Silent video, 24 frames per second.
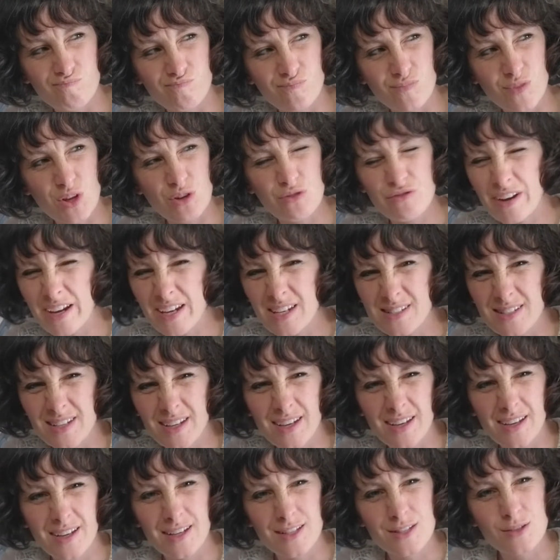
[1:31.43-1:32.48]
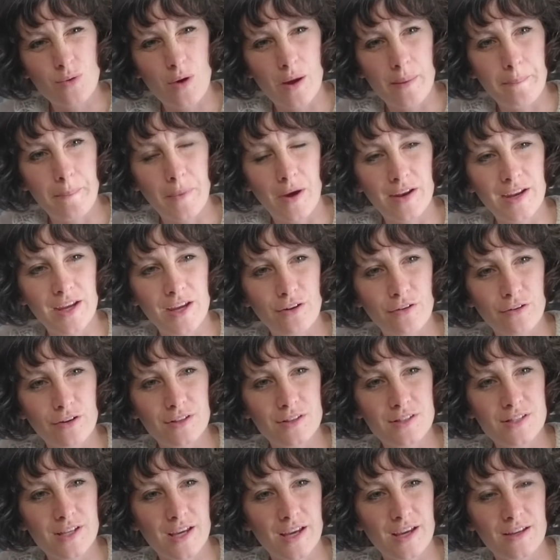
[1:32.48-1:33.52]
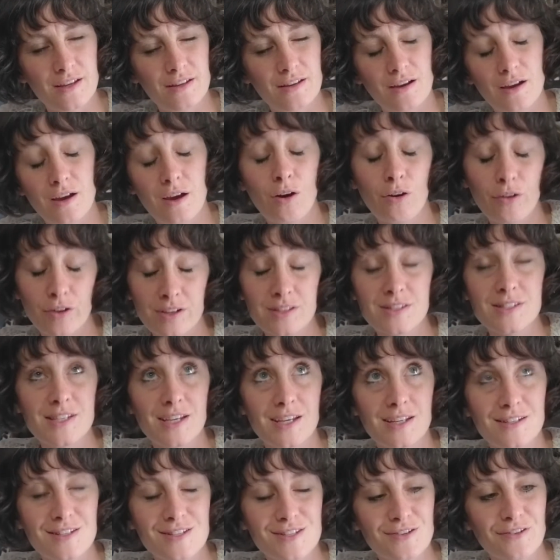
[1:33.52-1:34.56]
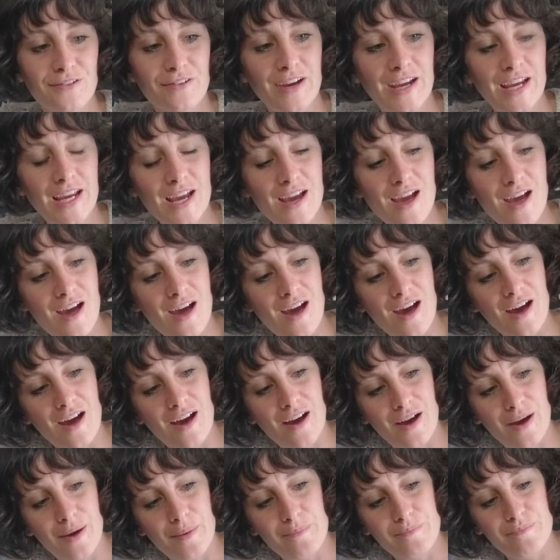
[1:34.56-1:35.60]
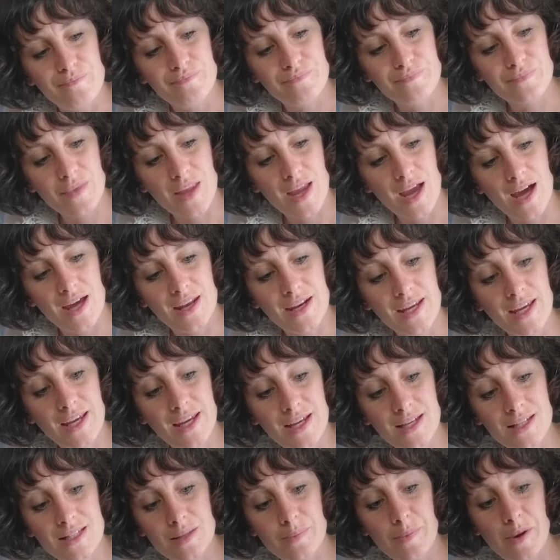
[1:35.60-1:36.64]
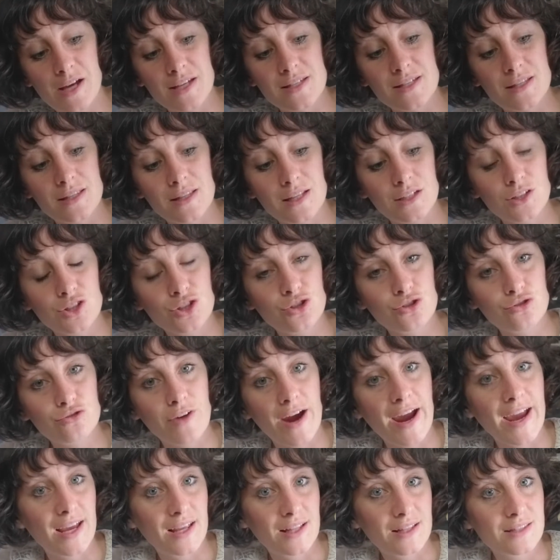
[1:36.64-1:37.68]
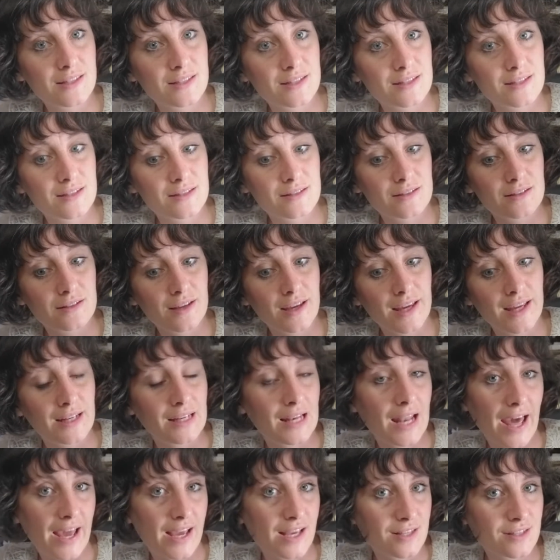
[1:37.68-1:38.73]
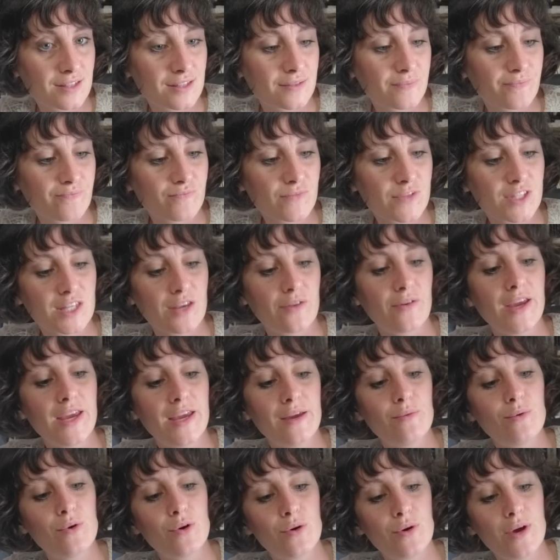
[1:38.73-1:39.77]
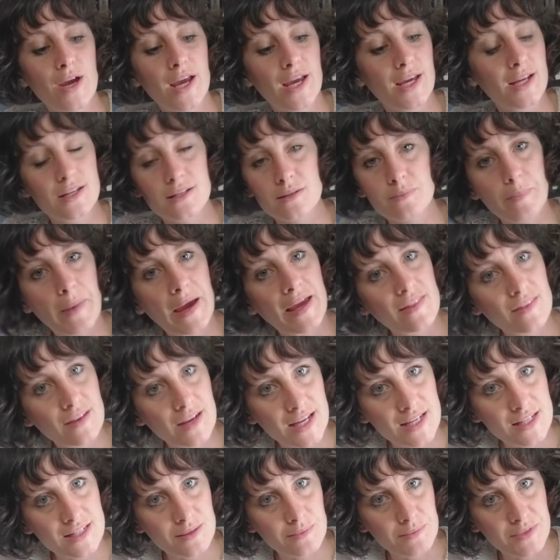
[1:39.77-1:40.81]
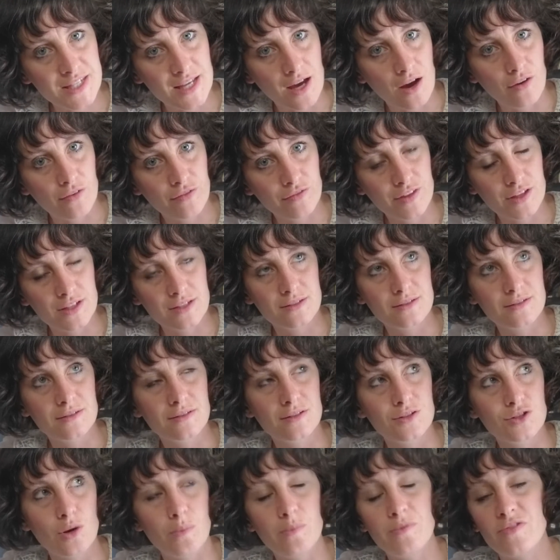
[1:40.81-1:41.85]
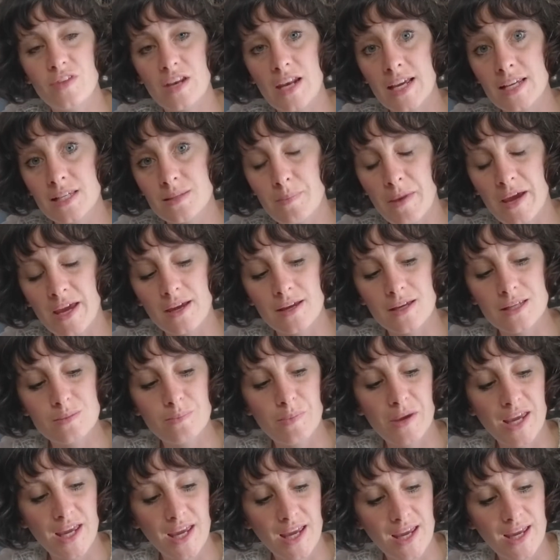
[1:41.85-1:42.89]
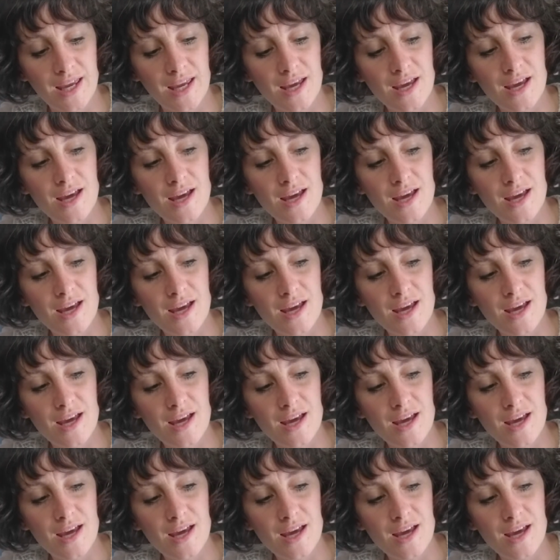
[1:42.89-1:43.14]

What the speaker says: greedy. He's quite money oriented. Sorry. And he is the person that trades in lace. So he doesn't make the lace himself, that's the job of the lace makers, but he